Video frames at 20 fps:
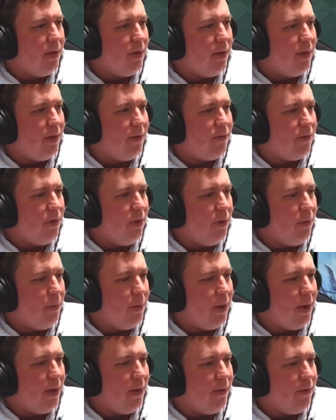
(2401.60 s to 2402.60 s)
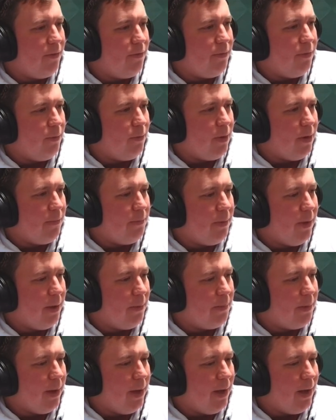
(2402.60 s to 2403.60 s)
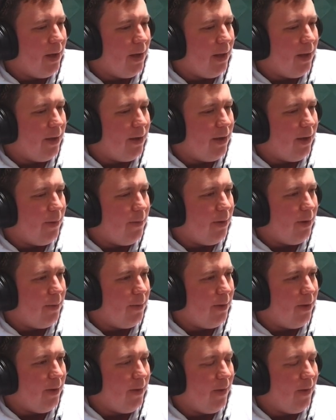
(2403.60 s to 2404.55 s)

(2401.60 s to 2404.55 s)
They've got a way out of the red being pain land now anyway.